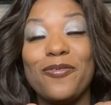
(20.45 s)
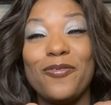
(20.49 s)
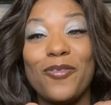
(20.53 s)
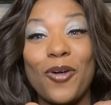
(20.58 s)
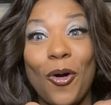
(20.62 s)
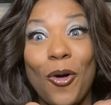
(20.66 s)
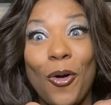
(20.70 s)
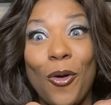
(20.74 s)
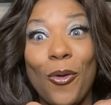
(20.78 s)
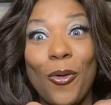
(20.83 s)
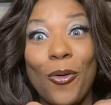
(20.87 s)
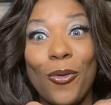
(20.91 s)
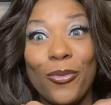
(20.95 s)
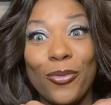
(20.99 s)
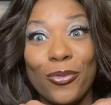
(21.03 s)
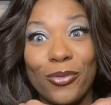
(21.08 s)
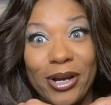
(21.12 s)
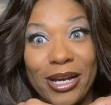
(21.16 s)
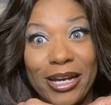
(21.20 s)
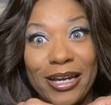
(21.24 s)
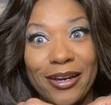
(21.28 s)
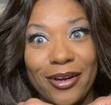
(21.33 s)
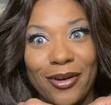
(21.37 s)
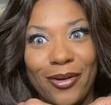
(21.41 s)
for
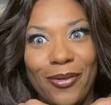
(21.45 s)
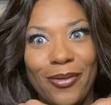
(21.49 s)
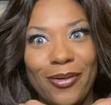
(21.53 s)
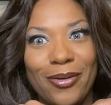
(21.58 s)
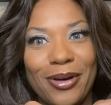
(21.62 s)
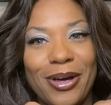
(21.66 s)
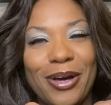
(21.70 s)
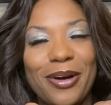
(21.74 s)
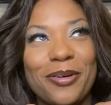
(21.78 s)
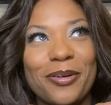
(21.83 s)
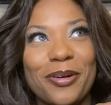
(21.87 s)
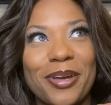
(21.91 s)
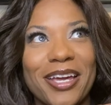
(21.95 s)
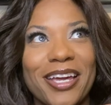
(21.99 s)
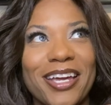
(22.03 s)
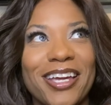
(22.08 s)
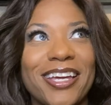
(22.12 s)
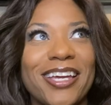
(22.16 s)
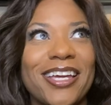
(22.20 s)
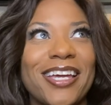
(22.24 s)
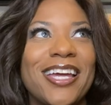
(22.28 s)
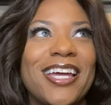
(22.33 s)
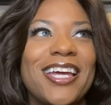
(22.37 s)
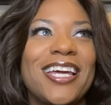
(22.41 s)
real,
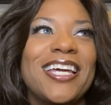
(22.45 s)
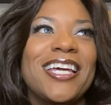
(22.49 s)
okay?